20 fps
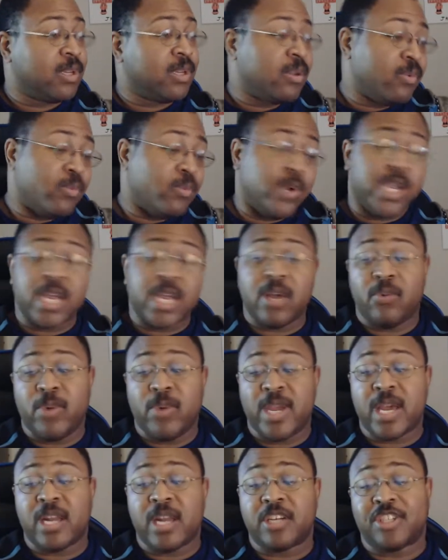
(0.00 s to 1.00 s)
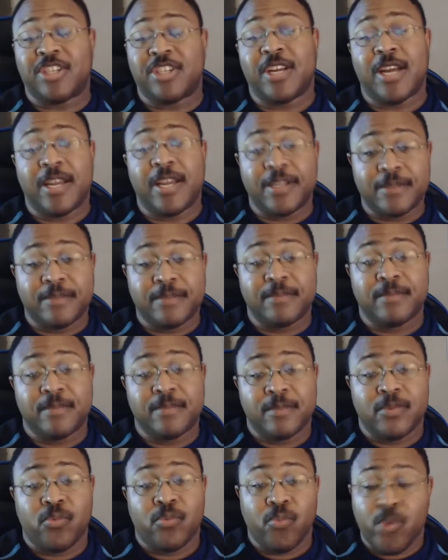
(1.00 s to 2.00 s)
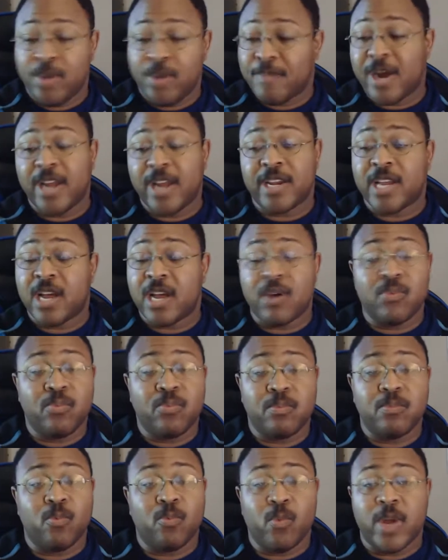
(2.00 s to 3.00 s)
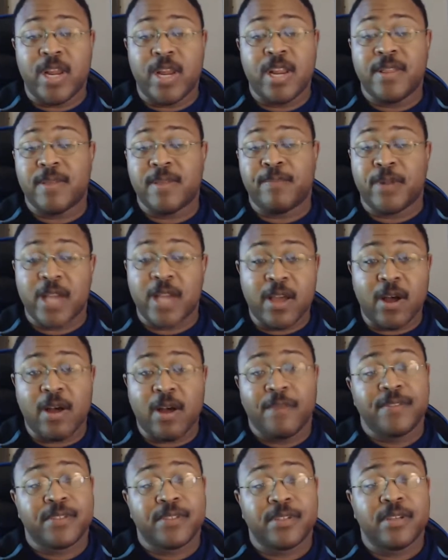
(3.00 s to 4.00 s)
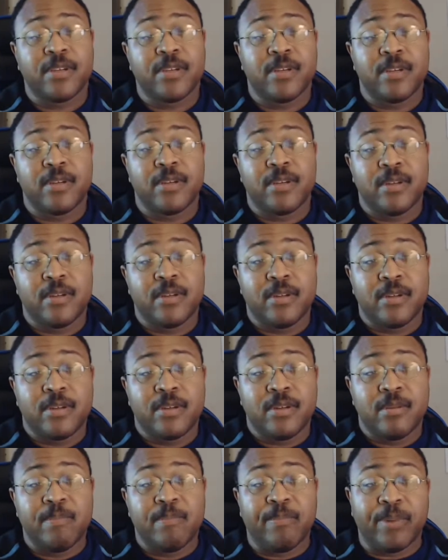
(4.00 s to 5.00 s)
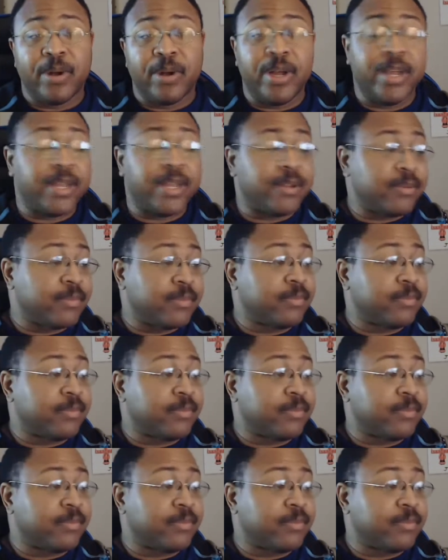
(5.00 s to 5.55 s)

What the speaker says: we got a shot. We might not win in the playoffs, but